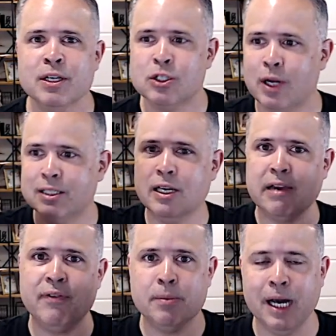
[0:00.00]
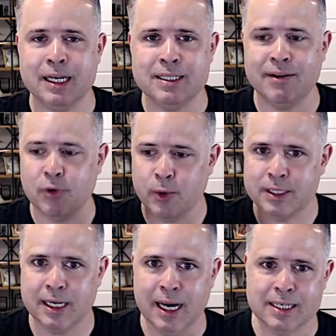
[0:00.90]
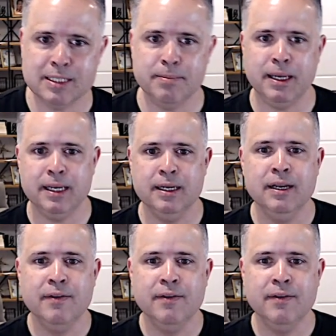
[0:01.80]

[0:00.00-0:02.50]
So I took it from God is everywhere to God is in me.